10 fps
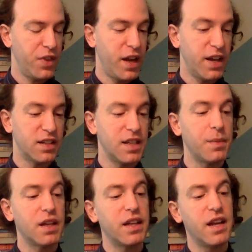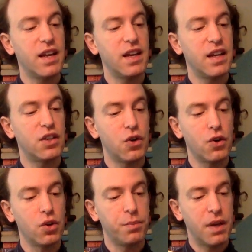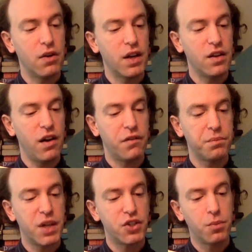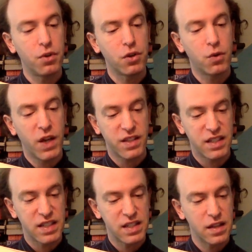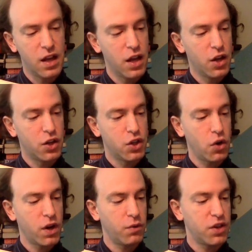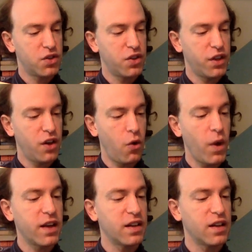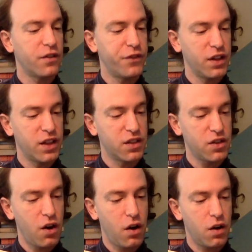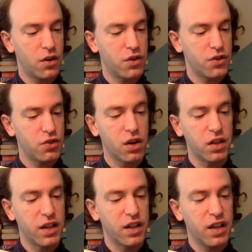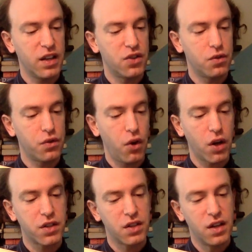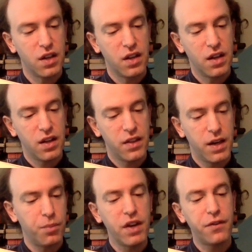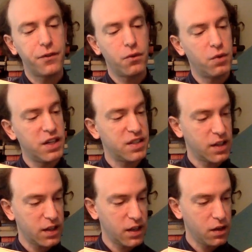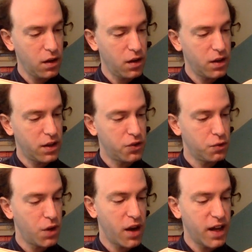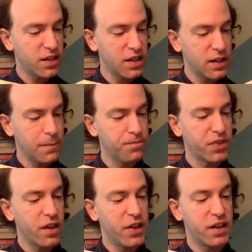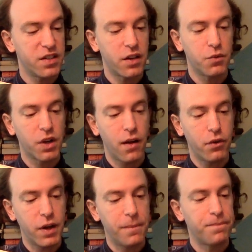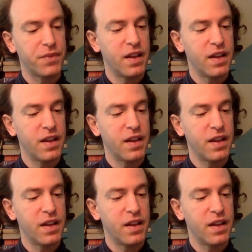Then a seemingly eternal period of pleasurable quiescence, during which the awakening feelings are struggling into thought. Then a brief resinking into nonentity, then a sudden recovery.